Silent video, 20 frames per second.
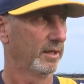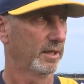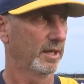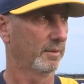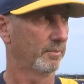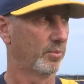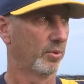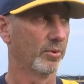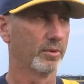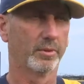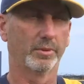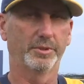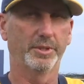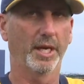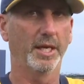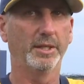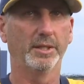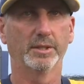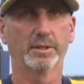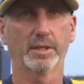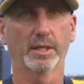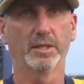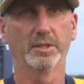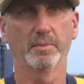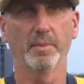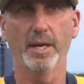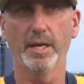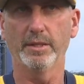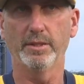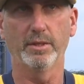that portal changes
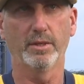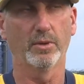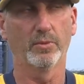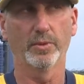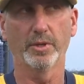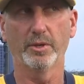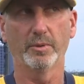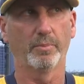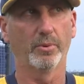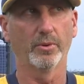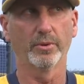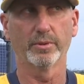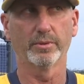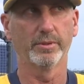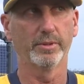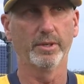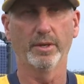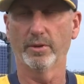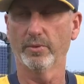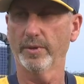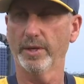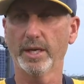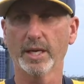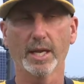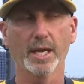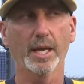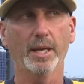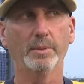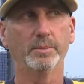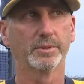things, man. You don't win the portal, you don't win the
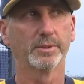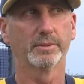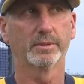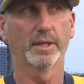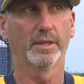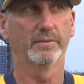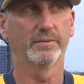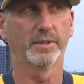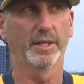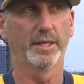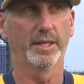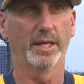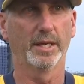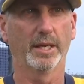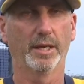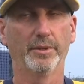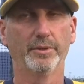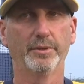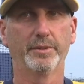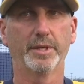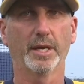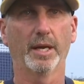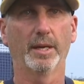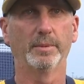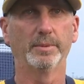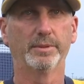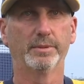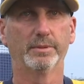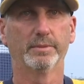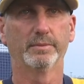games. I've said that a hundred
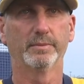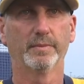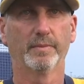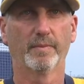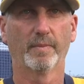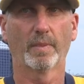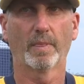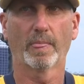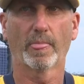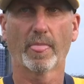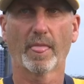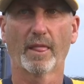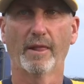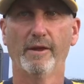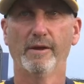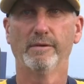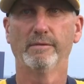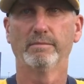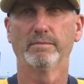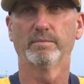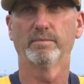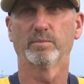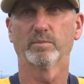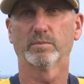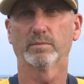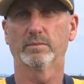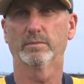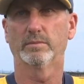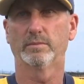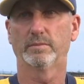times. I'm curious. You talk
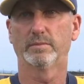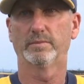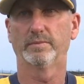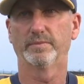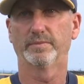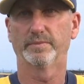about you know